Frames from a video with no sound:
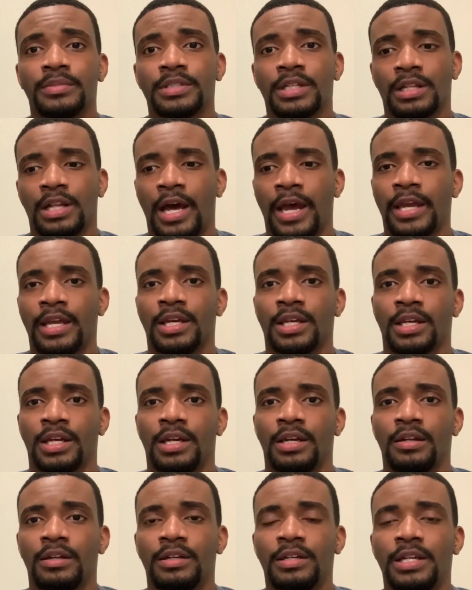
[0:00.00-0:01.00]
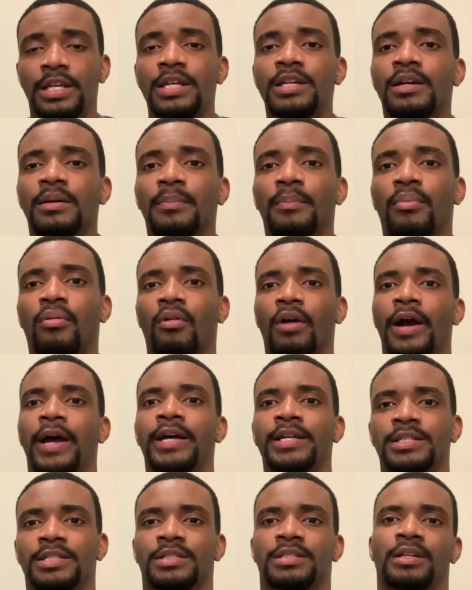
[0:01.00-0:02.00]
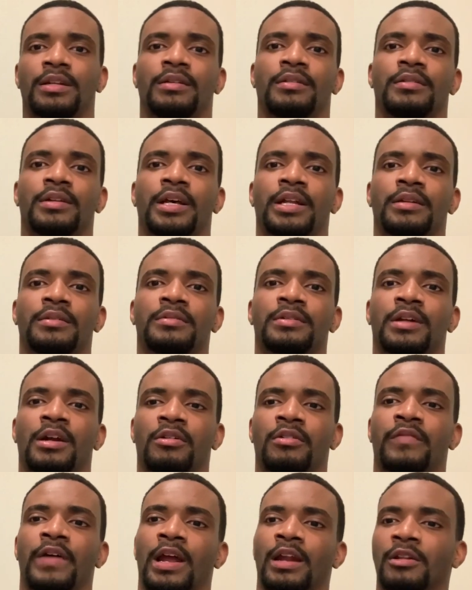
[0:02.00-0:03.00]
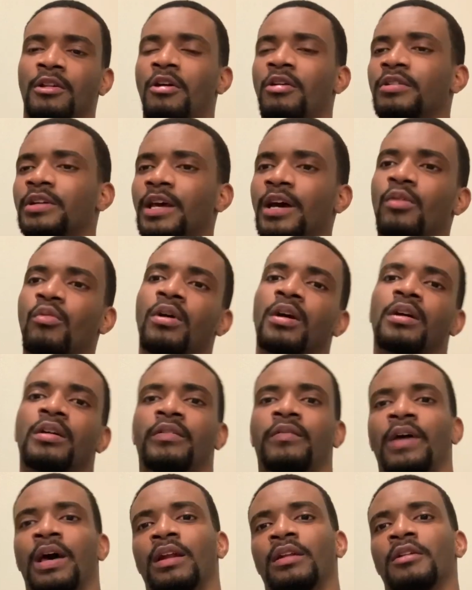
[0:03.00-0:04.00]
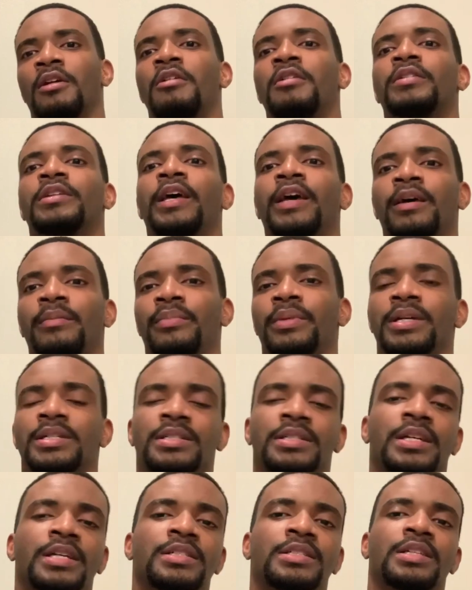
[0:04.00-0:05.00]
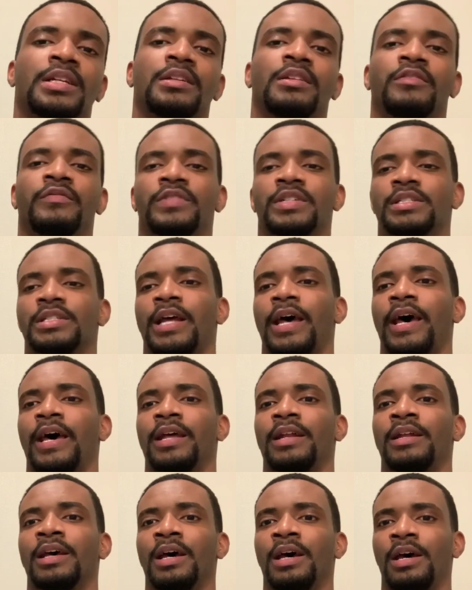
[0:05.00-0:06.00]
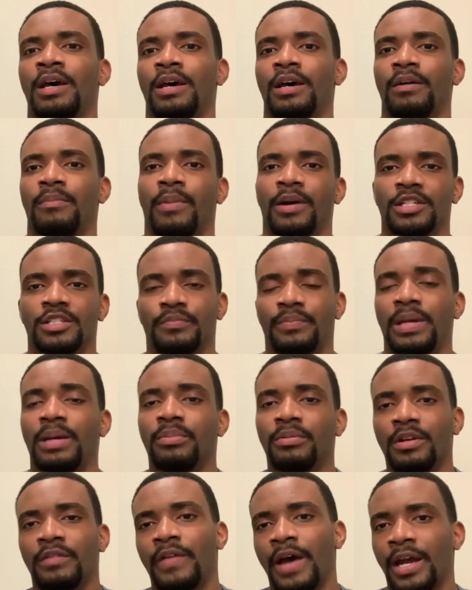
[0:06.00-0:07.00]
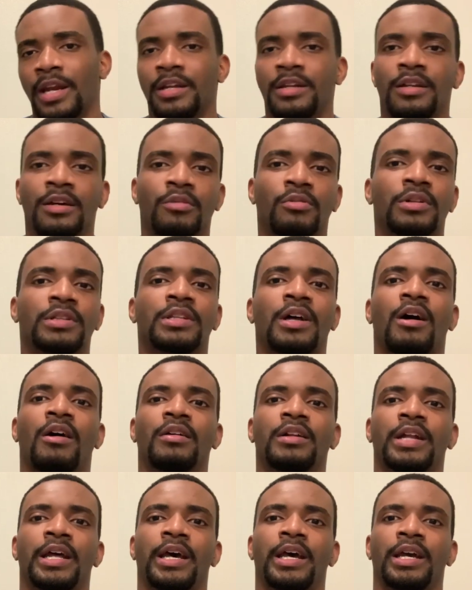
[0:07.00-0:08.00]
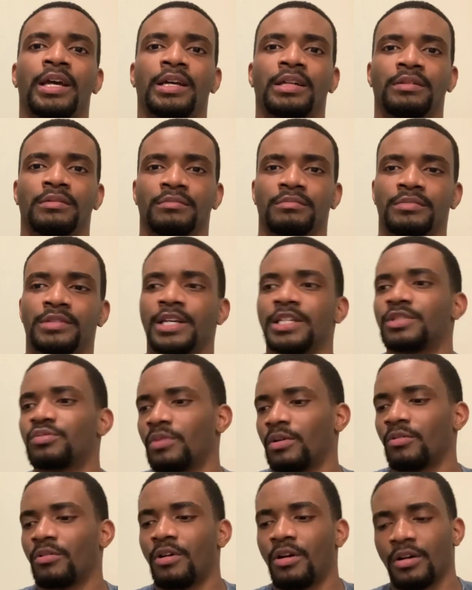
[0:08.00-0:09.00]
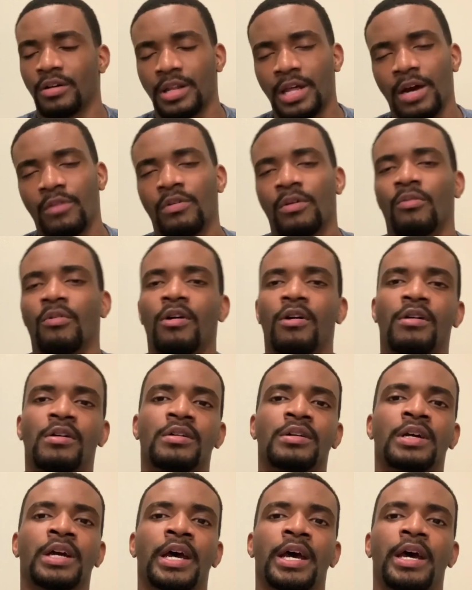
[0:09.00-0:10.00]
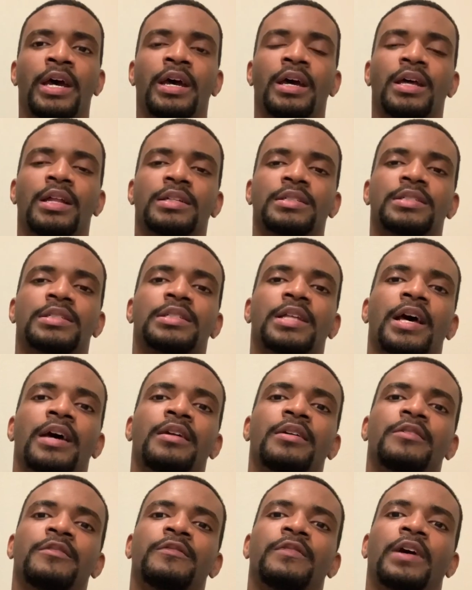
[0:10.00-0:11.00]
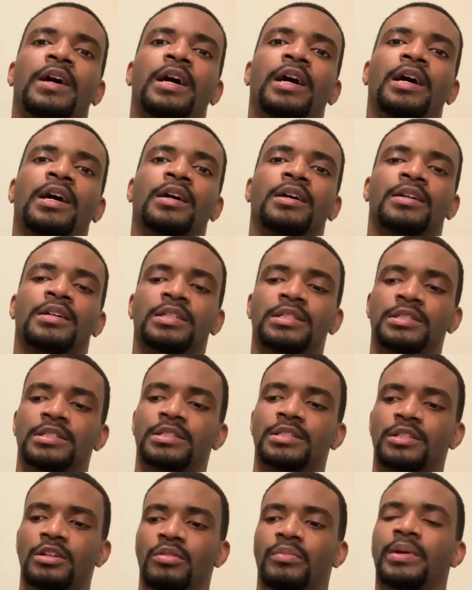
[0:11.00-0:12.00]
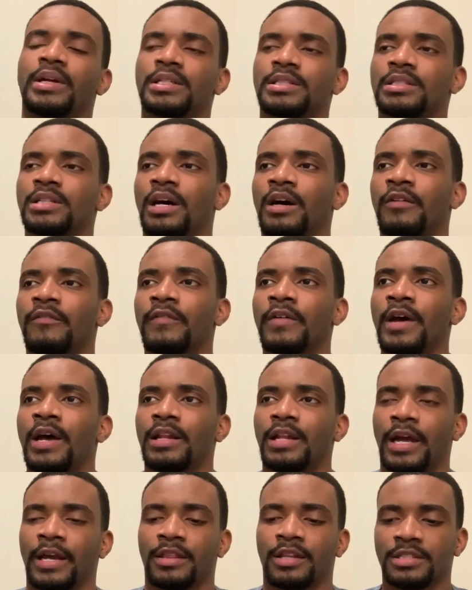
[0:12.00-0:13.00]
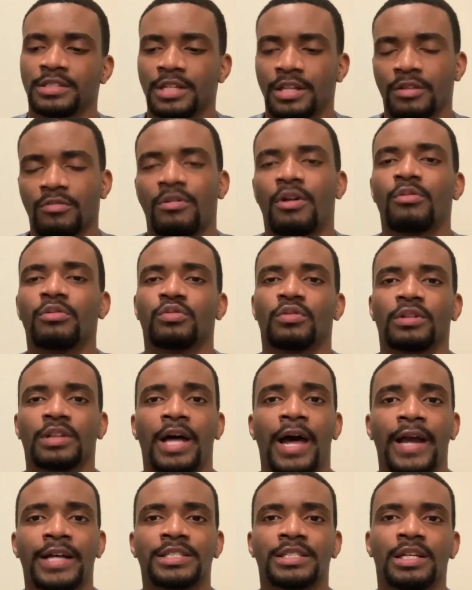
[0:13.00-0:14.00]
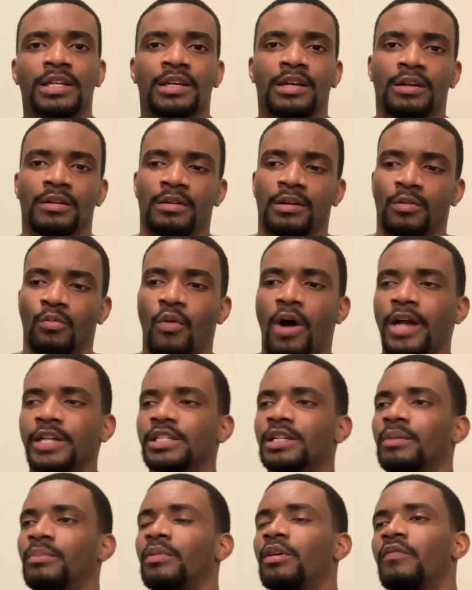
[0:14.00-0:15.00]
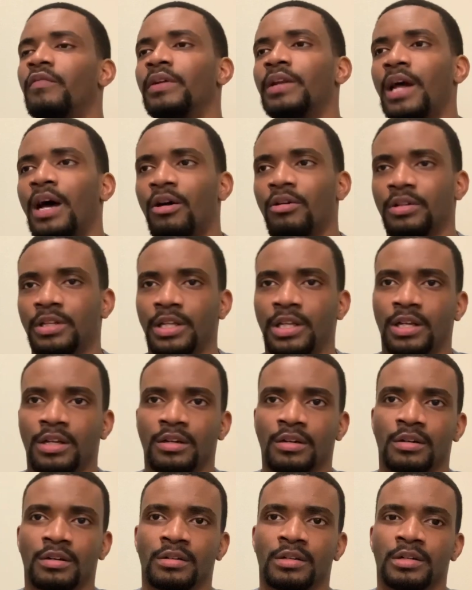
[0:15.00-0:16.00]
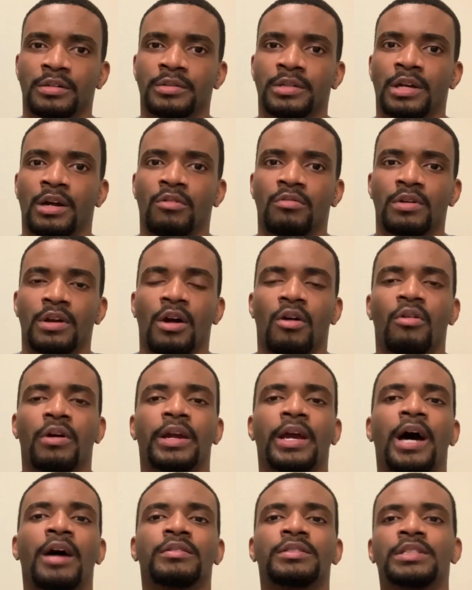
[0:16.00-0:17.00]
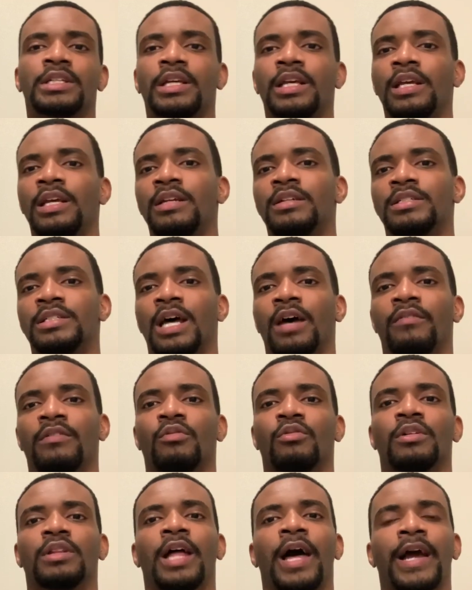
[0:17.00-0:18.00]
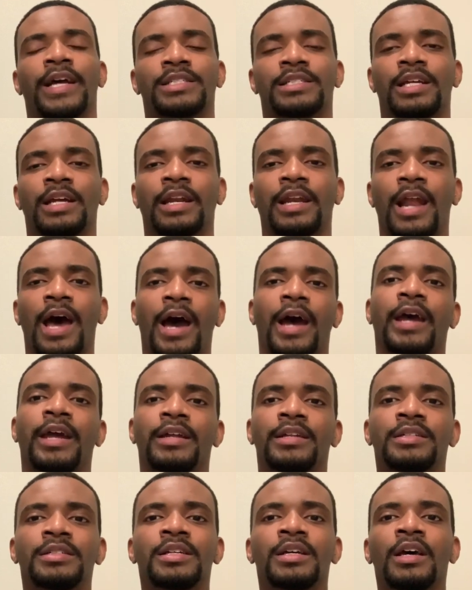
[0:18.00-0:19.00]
to like decompress and, and, you know, you've had a long day at work or you've had a long day at business and you've just had a bunch of people you've had to deal with all day and this went wrong that went wrong. Instead of uh, consuming stuff, like there's nothing wrong with relaxing and, and watching a movie now and then or, you know, going out to eat, just having a relaxing night.